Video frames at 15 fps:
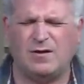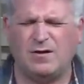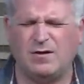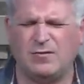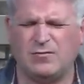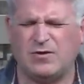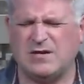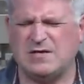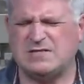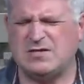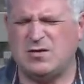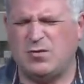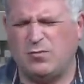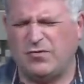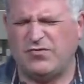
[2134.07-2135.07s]
are things that
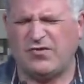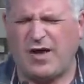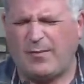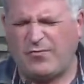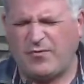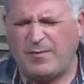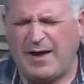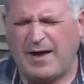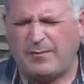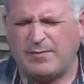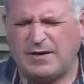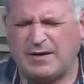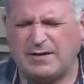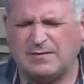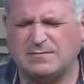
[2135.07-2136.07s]
you will stop from
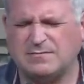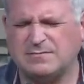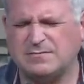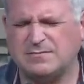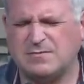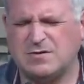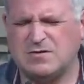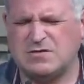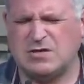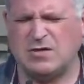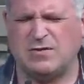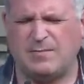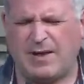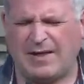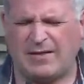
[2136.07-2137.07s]
happening, so
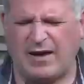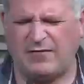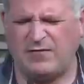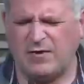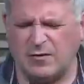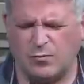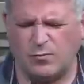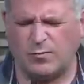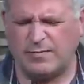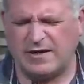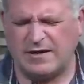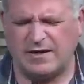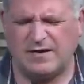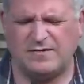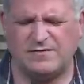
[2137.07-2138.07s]
that my life here will be
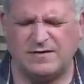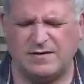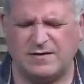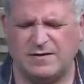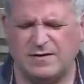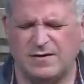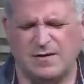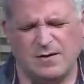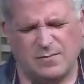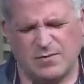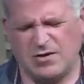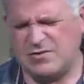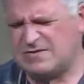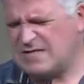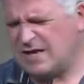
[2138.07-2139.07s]
easy. But
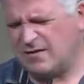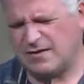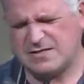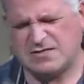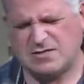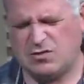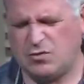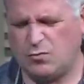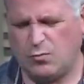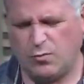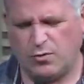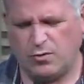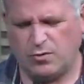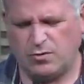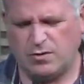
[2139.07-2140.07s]
you tell us in your
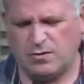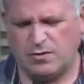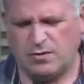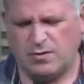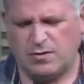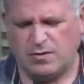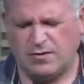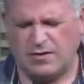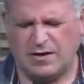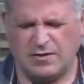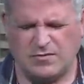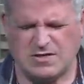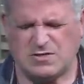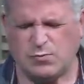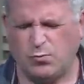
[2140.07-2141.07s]
word that in
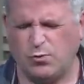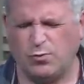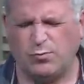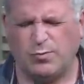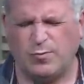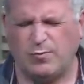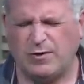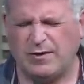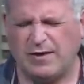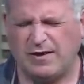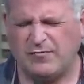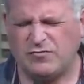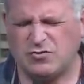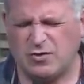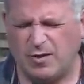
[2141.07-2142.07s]
this world we will
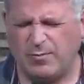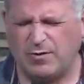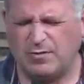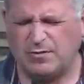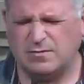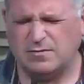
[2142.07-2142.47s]
have trouble.